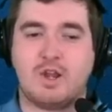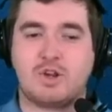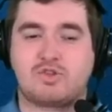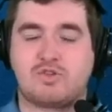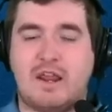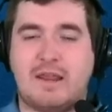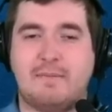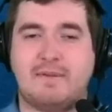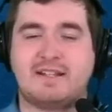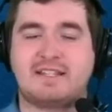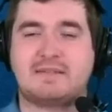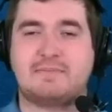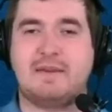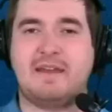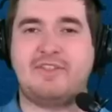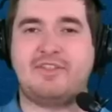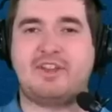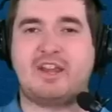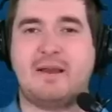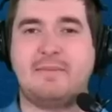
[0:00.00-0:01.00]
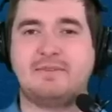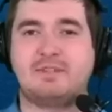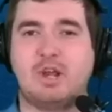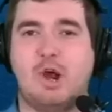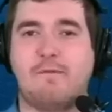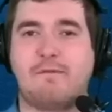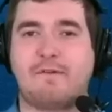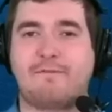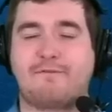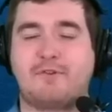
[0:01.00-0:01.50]
Tremon Smith comes
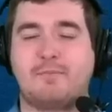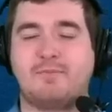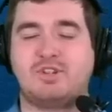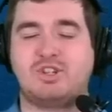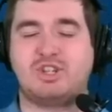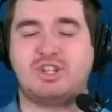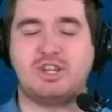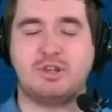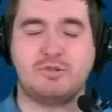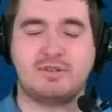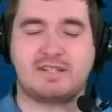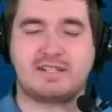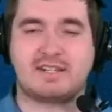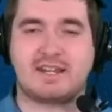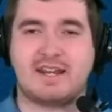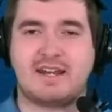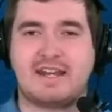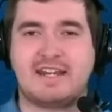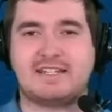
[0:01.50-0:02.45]
over from Houston.